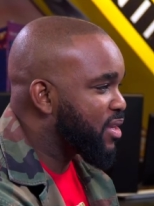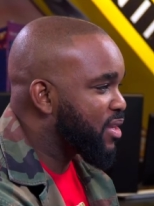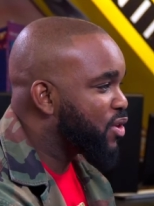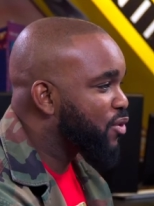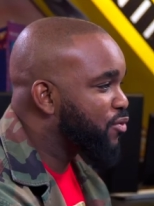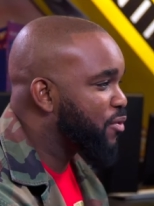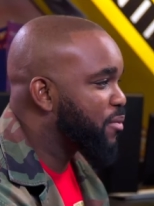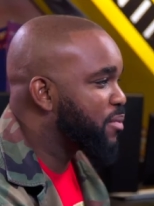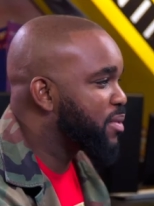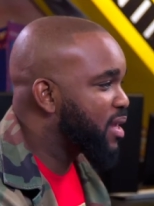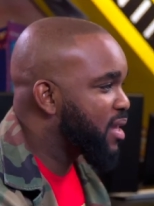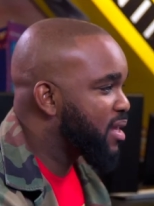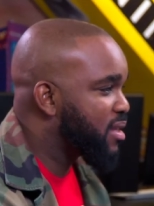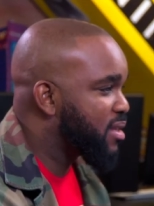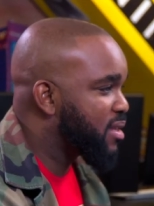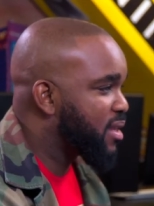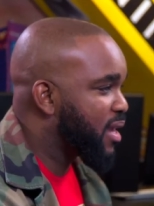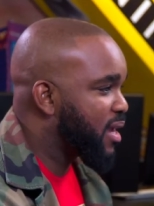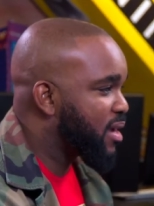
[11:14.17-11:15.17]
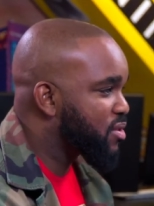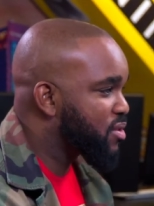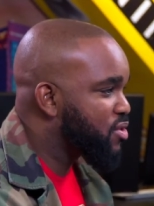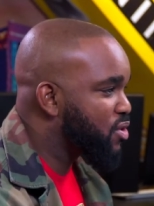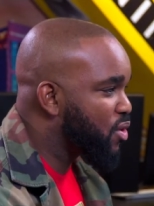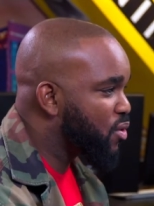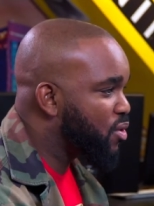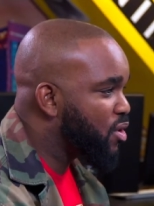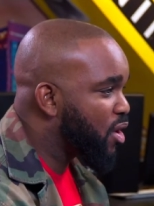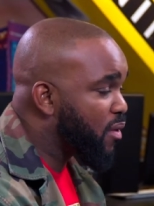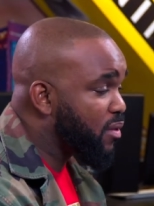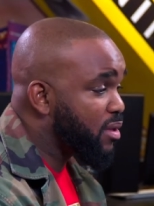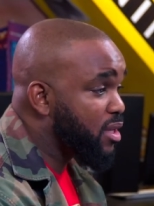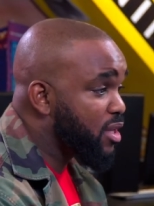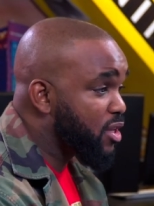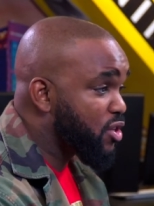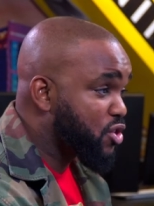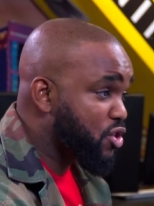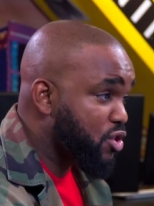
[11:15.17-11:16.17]
you know, mm-hmm. from year to year. So
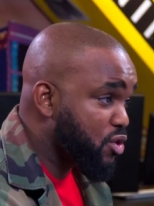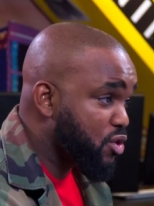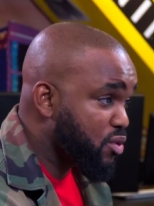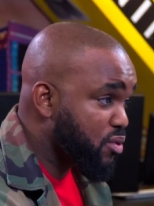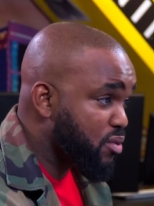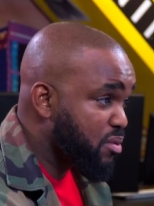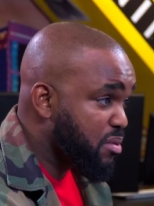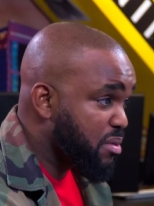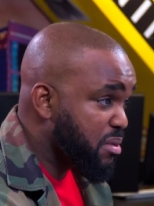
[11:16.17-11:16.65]
currently, it's you.